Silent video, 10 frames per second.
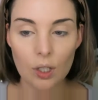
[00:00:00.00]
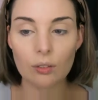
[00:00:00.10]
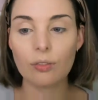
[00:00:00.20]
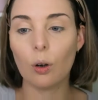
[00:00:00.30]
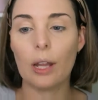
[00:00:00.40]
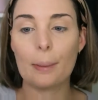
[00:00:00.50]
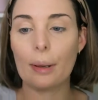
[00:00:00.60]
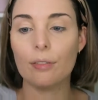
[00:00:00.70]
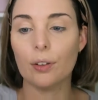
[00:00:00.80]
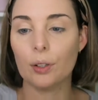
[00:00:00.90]
for like my
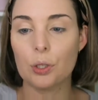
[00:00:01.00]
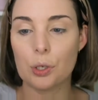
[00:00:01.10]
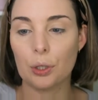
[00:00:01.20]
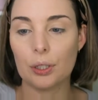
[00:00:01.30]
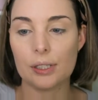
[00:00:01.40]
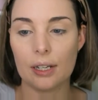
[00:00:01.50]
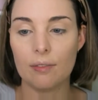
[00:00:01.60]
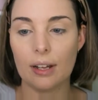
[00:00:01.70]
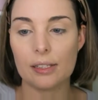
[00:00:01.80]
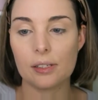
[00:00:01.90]
photo shoots and
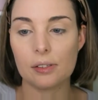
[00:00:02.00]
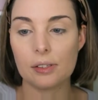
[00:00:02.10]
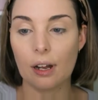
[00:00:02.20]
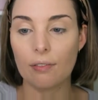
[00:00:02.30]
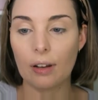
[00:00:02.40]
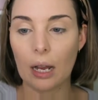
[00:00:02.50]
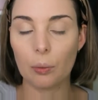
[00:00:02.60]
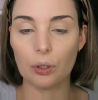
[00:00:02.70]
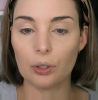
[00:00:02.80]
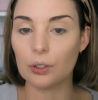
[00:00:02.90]
events and stuff, I
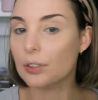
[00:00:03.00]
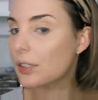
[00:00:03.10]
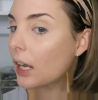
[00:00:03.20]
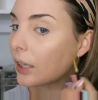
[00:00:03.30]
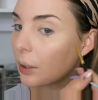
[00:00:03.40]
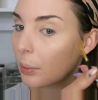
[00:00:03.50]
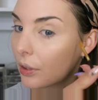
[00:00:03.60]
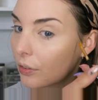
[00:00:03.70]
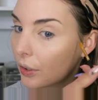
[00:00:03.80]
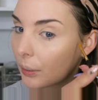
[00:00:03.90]
will use a little bit
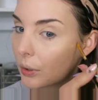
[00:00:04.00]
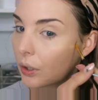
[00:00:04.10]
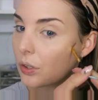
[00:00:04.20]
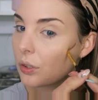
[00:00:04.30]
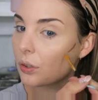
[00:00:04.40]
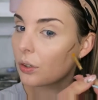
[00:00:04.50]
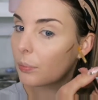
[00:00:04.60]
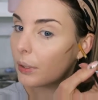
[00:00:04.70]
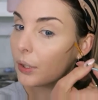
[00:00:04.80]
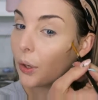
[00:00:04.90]
of cream contour,
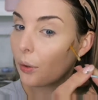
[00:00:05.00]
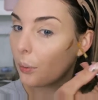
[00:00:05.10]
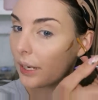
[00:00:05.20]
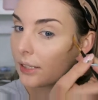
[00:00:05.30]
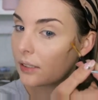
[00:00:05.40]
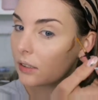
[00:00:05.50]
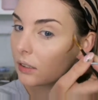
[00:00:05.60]
but not always.